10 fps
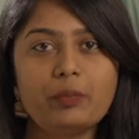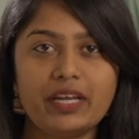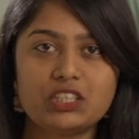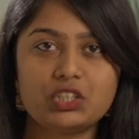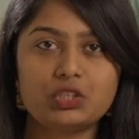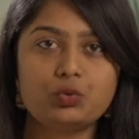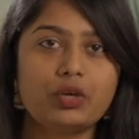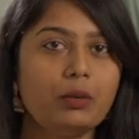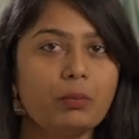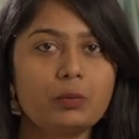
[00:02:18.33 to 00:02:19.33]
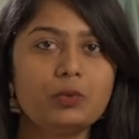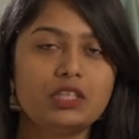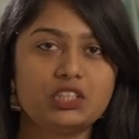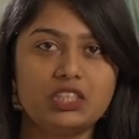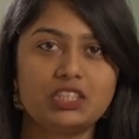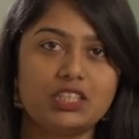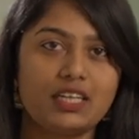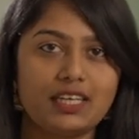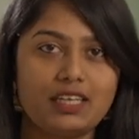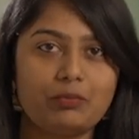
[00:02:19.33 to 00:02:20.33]
pressure to keep up with the
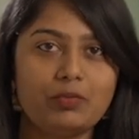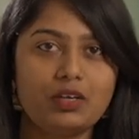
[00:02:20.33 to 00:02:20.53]
changing time.